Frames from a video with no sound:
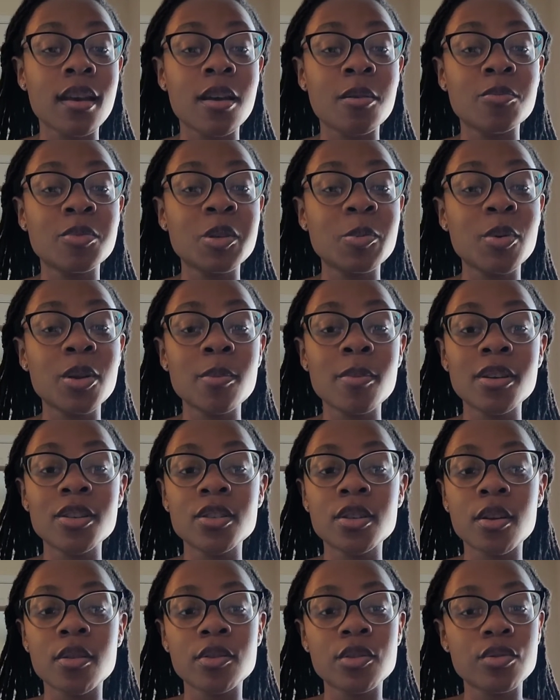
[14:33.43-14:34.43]
She pretty much
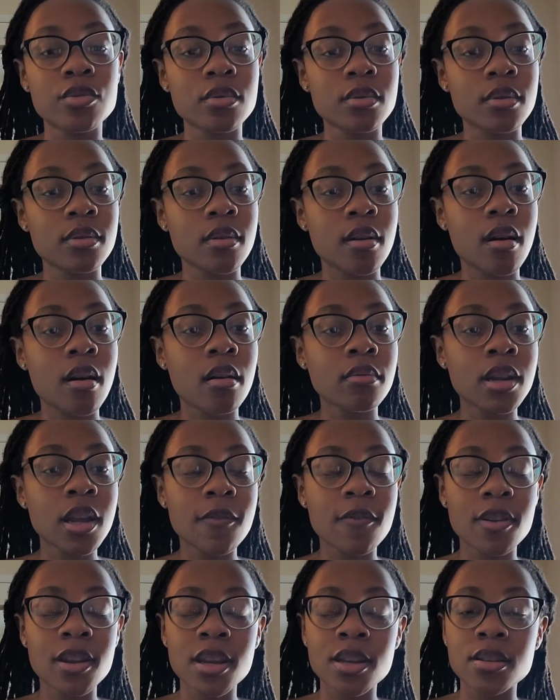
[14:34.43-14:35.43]
goes through all
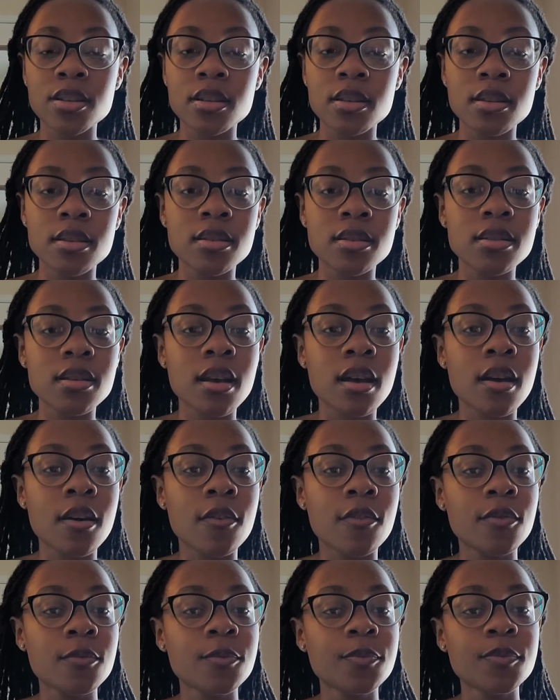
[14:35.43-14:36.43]
definitions of
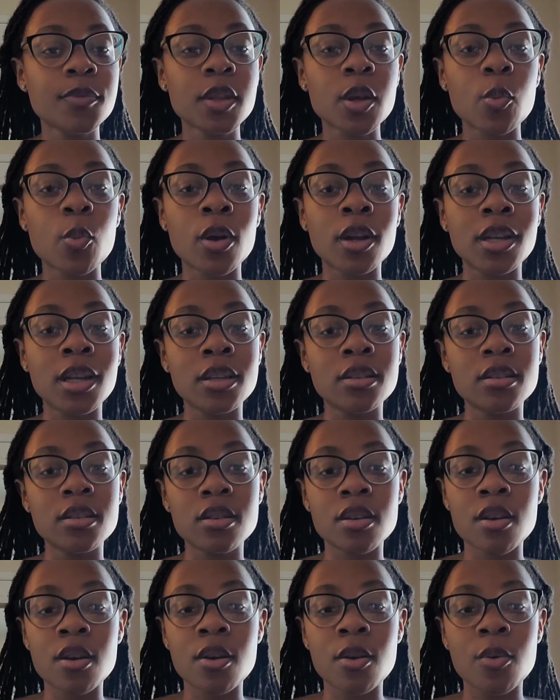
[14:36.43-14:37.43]
what you need to
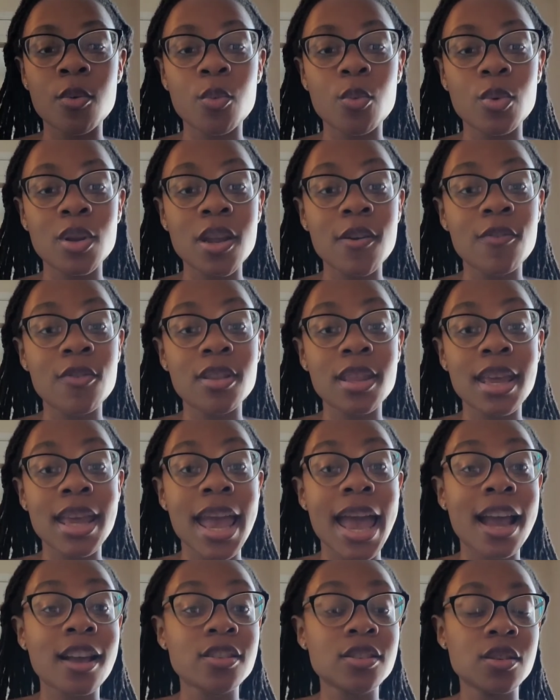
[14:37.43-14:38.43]
know whenever they
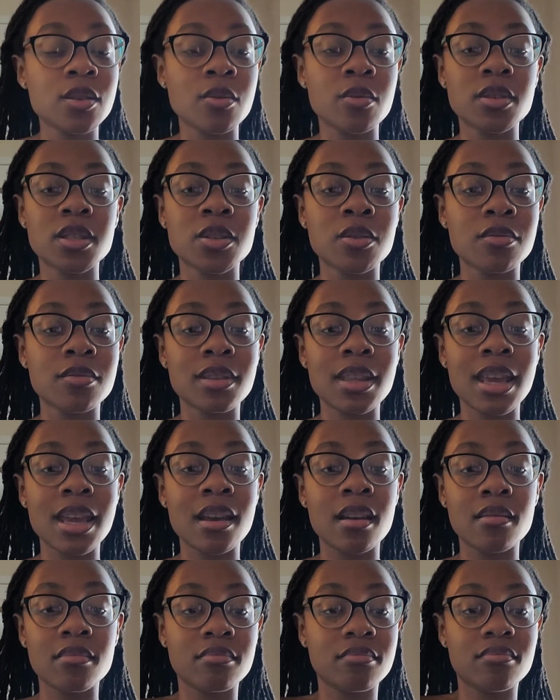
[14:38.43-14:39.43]
ask you a certain
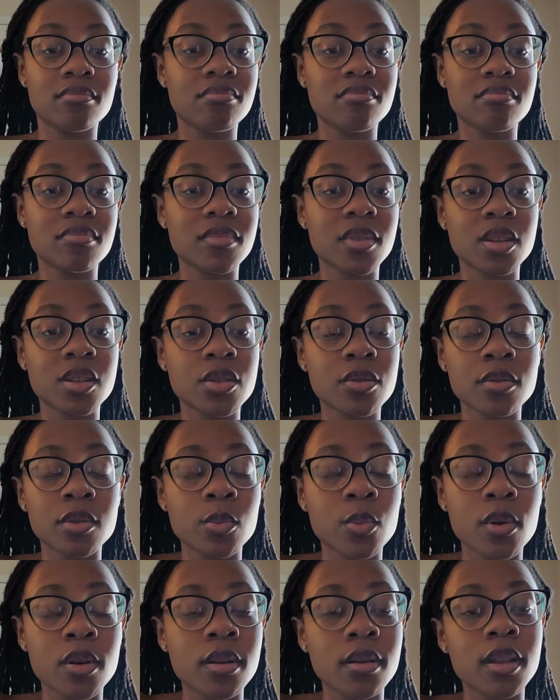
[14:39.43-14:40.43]
thing, a certain
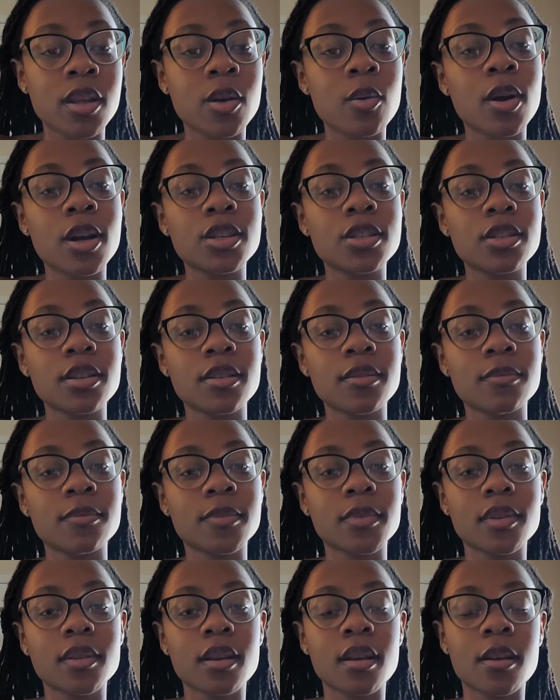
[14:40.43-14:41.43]
word on the question,
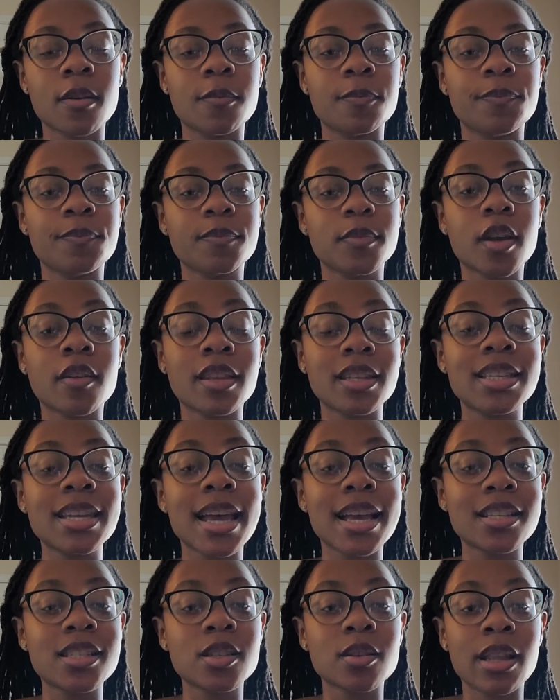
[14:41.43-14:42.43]
on the
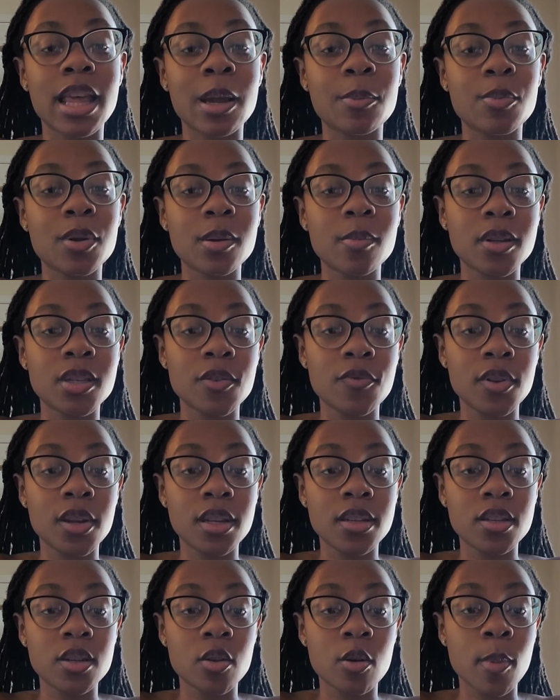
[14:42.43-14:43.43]
test. So like pretty much if you
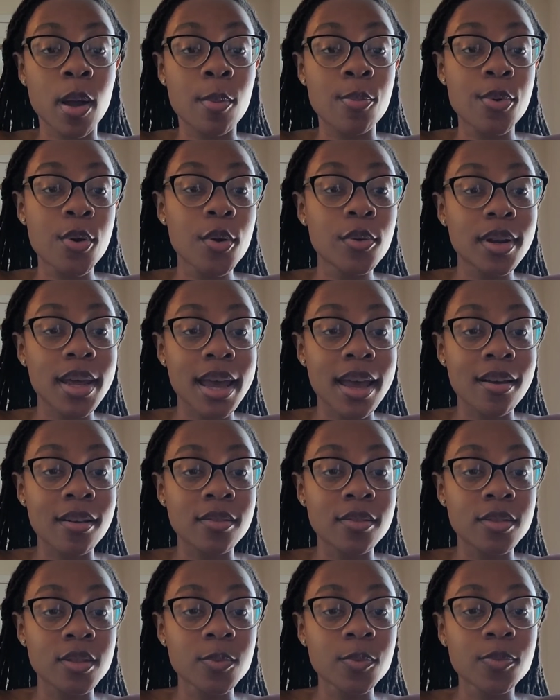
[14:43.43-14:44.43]
need to know about
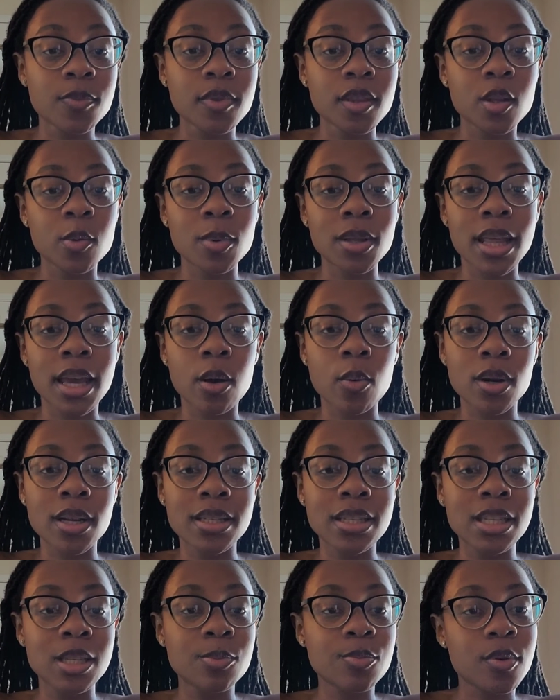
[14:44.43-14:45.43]
pronouns, they'll be like, what is
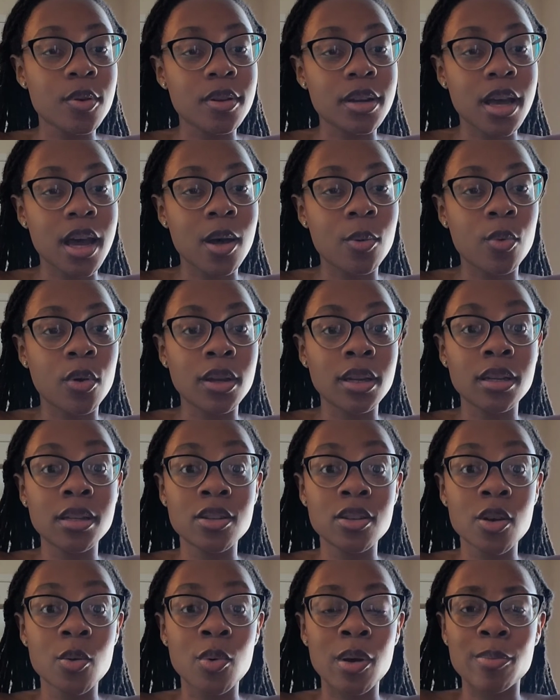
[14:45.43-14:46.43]
this pronoun? Well, you need to
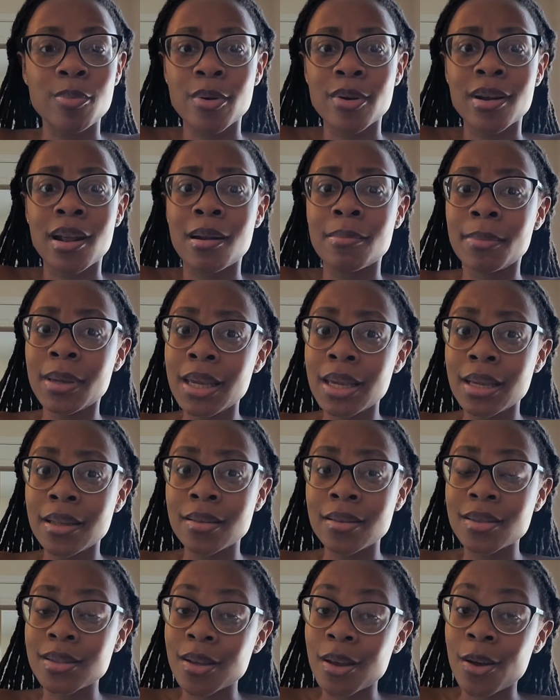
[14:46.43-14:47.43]
know what pronoun
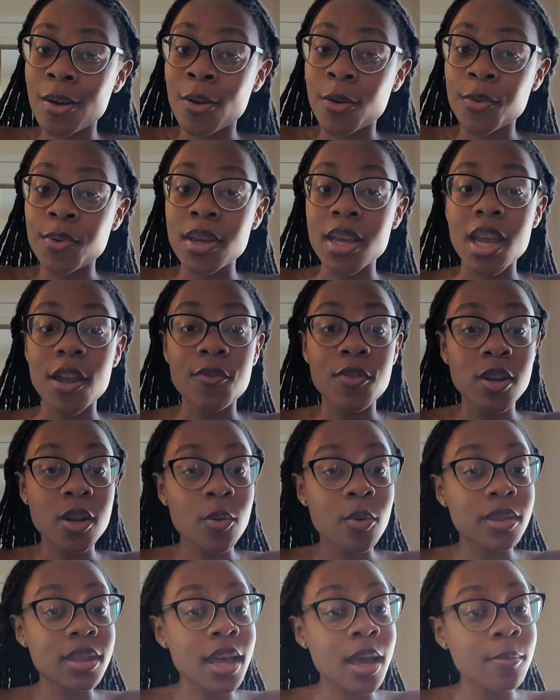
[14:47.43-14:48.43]
means. So if you know
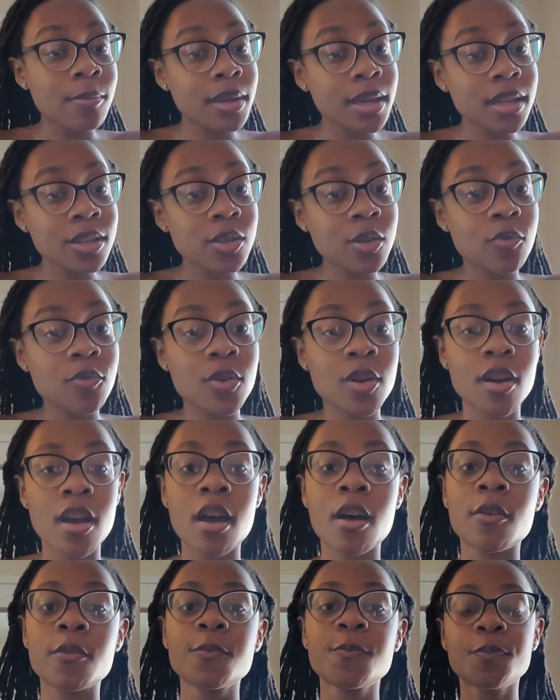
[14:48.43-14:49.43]
what that means, you'll figure
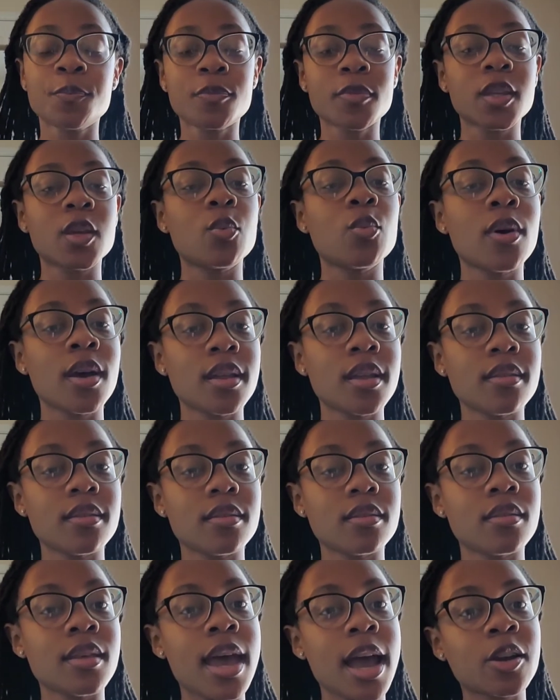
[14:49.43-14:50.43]
out what
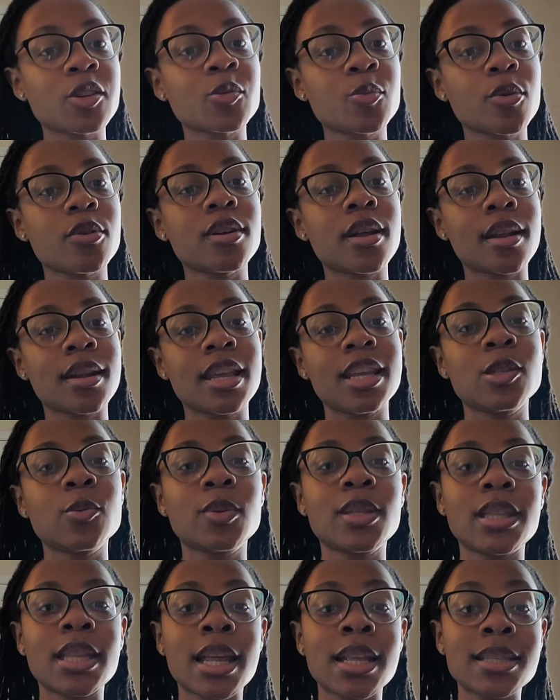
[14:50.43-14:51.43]
the actual pronoun is
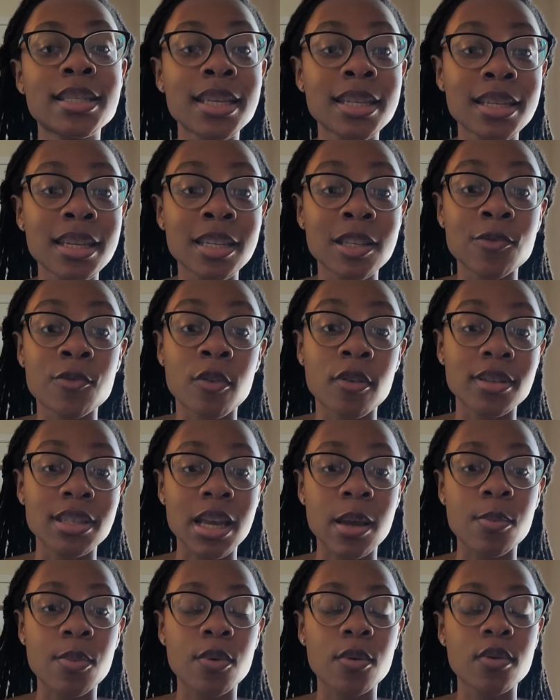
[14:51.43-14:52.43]
within that sentence, for
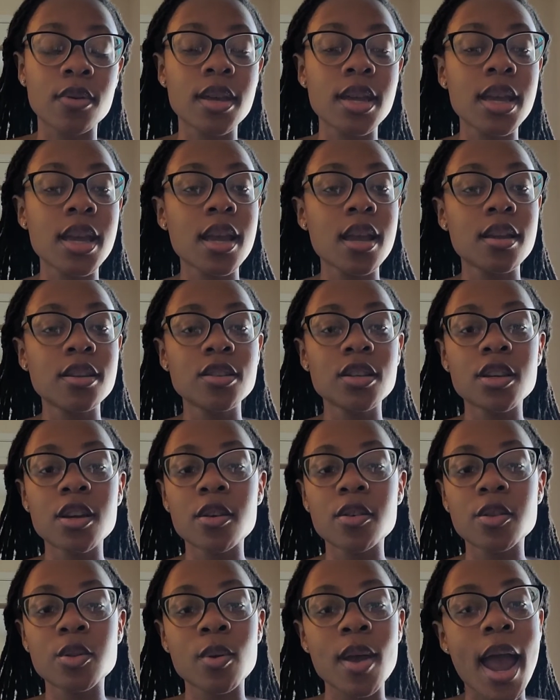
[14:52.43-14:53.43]
example. She
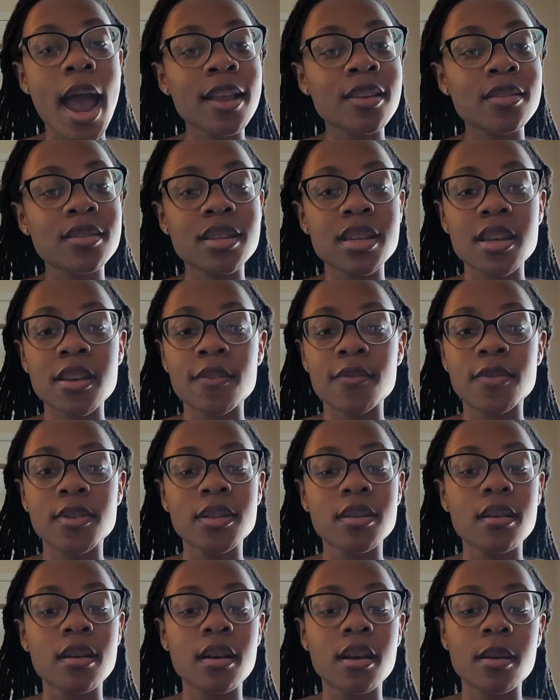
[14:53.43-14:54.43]
goes through adjectives,
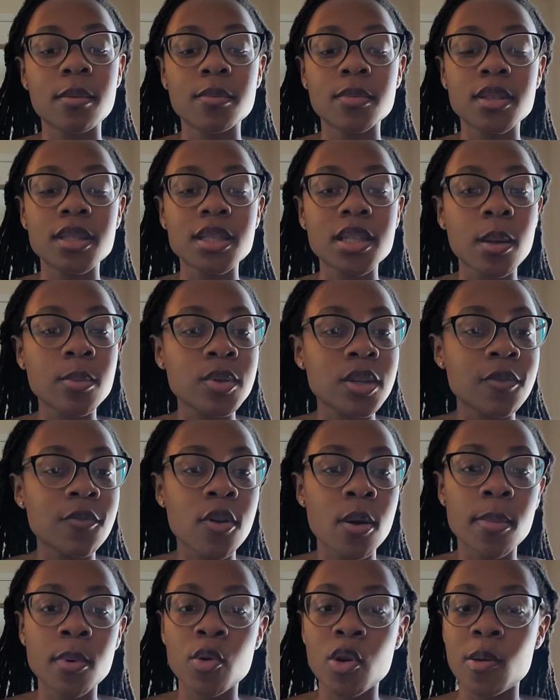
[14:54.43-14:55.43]

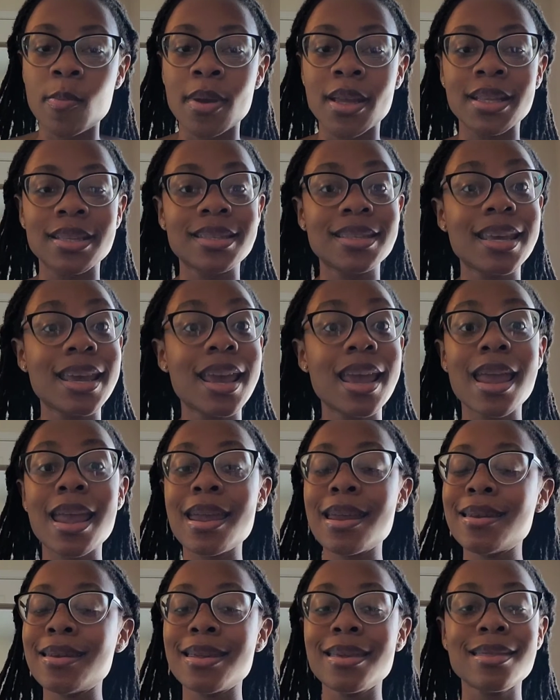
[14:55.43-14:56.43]
subject-verb agreements,
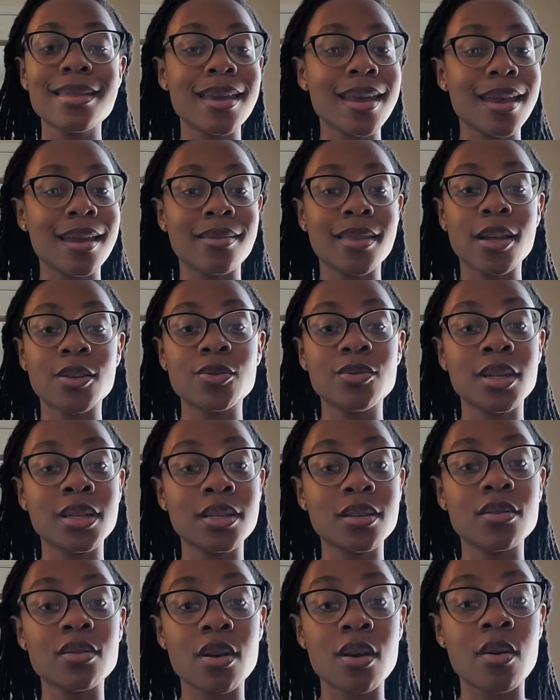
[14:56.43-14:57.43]
anything that you need
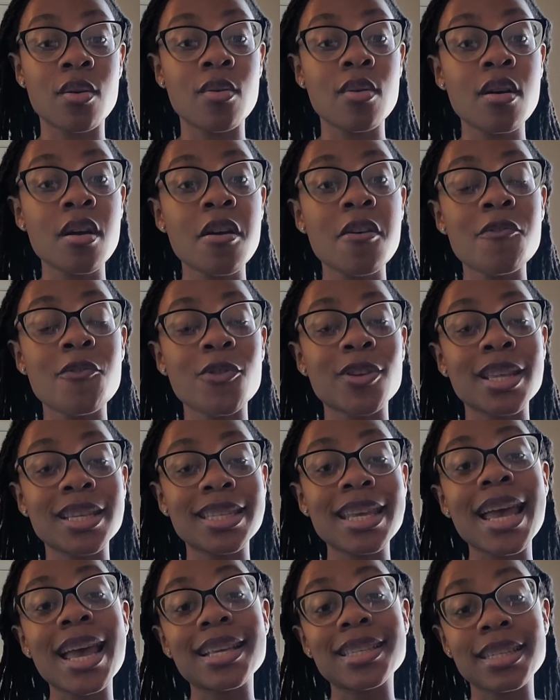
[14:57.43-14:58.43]
to know for this
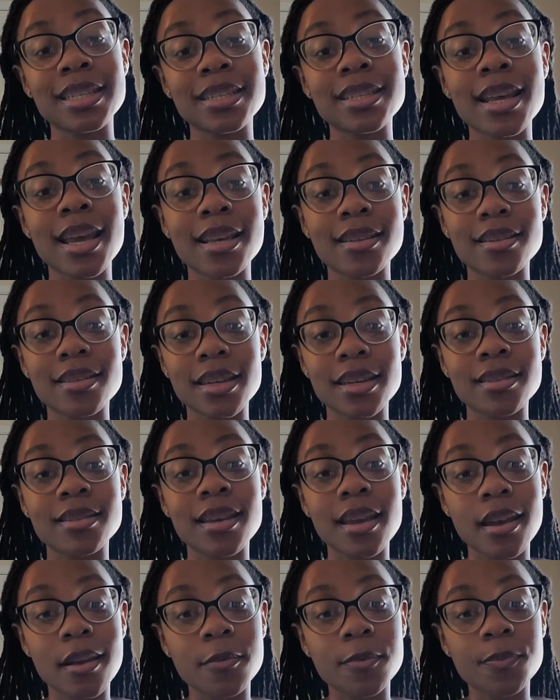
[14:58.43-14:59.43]
Hesi test
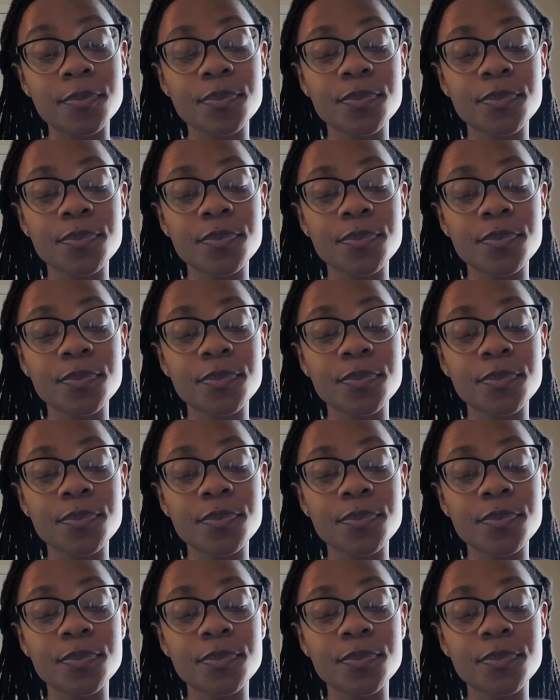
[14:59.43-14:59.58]
exam.